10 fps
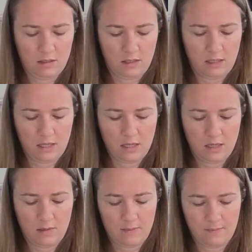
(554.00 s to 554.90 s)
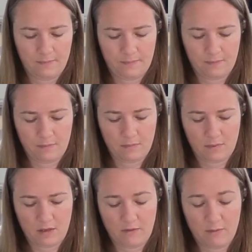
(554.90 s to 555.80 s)
I think.
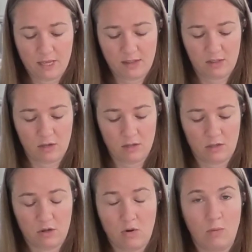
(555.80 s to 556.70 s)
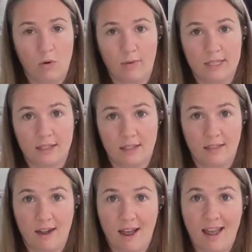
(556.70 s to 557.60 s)
If you've made salt dough more recently
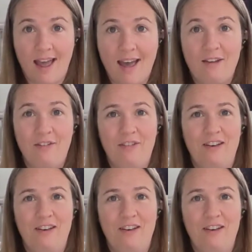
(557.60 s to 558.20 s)
than I have,